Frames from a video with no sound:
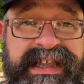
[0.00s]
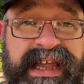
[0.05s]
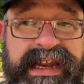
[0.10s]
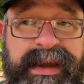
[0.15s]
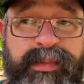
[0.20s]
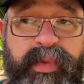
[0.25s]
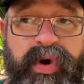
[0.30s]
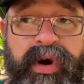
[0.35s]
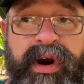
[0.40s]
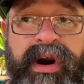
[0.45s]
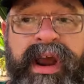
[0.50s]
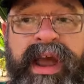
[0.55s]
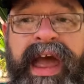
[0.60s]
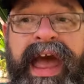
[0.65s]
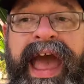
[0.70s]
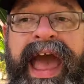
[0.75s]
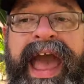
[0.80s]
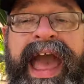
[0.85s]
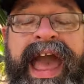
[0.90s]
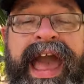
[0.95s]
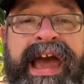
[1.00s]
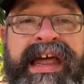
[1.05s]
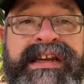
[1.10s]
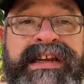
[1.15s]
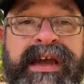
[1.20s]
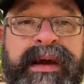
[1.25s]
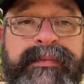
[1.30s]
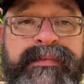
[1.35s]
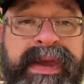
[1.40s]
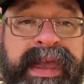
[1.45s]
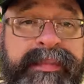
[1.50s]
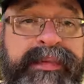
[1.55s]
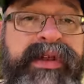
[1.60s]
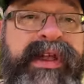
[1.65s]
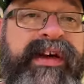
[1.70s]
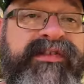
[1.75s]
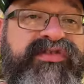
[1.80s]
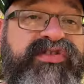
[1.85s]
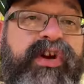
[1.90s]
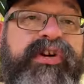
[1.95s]
anymore. And people
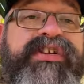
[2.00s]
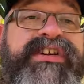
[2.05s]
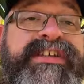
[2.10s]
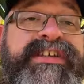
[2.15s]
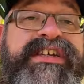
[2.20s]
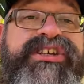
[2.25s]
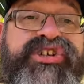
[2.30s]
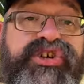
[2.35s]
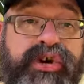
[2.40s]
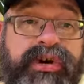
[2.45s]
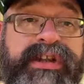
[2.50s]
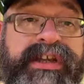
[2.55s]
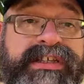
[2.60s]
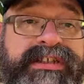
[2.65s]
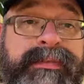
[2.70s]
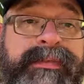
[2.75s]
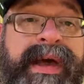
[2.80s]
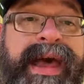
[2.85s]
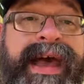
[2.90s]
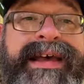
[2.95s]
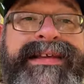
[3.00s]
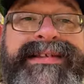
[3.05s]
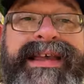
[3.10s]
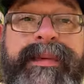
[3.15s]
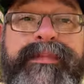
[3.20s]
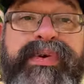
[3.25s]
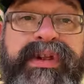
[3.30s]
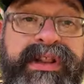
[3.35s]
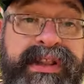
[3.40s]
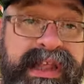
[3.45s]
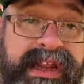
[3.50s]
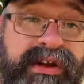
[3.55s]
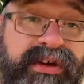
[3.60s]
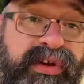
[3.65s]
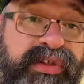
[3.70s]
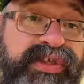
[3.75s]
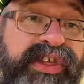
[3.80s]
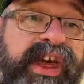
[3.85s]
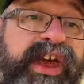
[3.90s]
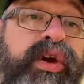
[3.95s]
have started to see journalism as a
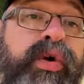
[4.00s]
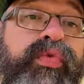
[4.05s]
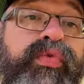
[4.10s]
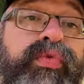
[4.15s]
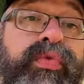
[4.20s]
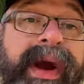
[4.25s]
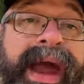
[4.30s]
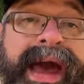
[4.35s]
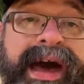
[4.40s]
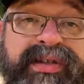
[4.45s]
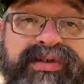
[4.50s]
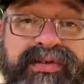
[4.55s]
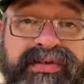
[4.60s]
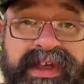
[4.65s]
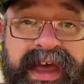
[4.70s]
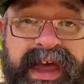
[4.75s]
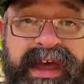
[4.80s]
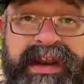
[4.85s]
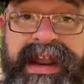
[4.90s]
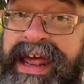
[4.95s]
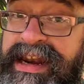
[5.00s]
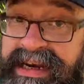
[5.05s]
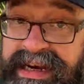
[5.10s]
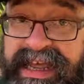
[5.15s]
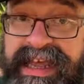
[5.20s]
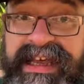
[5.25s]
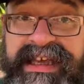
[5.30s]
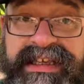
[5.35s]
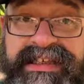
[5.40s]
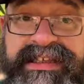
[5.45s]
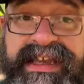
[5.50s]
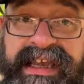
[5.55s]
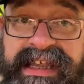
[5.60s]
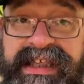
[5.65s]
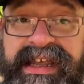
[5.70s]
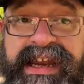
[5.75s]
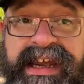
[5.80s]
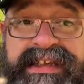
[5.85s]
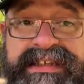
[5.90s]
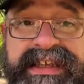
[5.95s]
political thing rather than, and it is in the
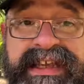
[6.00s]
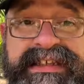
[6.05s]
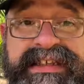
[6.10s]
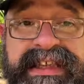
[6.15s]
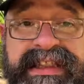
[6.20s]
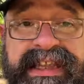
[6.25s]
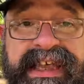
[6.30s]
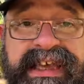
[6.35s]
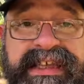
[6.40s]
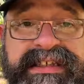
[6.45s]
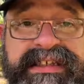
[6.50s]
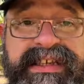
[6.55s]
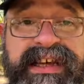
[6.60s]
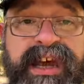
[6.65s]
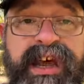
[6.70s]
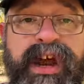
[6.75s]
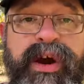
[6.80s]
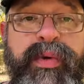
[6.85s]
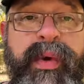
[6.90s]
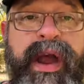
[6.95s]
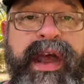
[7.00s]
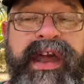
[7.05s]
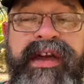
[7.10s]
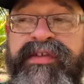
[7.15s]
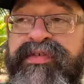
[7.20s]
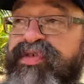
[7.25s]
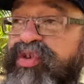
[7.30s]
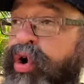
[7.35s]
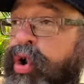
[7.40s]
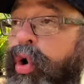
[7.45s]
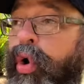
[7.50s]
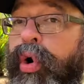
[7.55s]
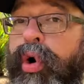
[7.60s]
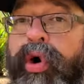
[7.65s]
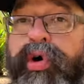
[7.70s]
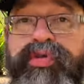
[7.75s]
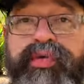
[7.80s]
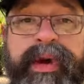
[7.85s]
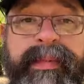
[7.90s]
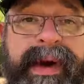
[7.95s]
United States at least, right? And if you go
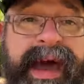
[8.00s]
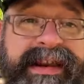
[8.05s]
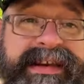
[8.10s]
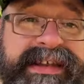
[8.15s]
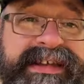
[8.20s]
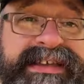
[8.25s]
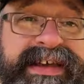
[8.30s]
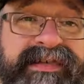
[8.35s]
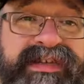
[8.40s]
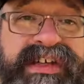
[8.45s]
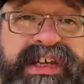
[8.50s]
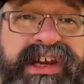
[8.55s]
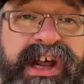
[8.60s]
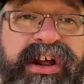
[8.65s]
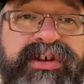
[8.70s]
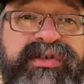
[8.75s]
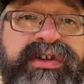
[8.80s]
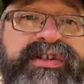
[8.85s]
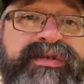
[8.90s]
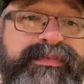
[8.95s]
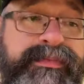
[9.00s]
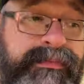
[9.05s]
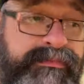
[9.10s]
all the way back to the 1700s,